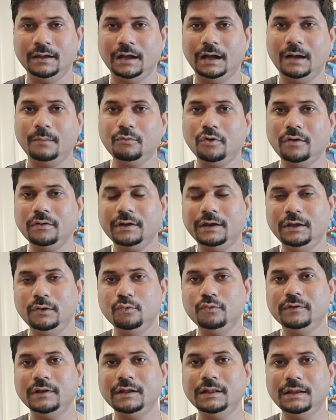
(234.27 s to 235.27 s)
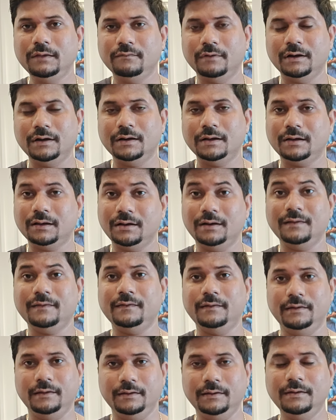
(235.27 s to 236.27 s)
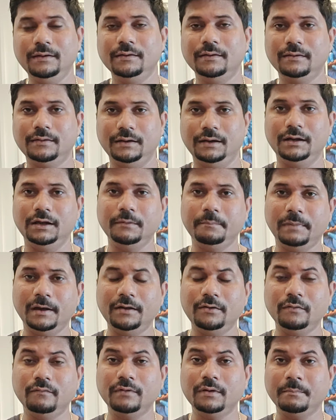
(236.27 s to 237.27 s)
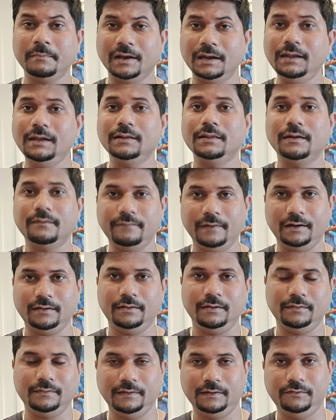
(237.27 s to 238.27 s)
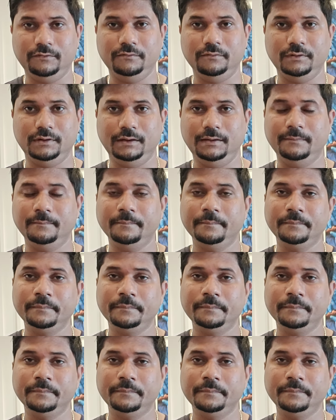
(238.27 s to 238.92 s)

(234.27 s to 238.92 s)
I'm not using the word curse here. It depends over many other factors actually.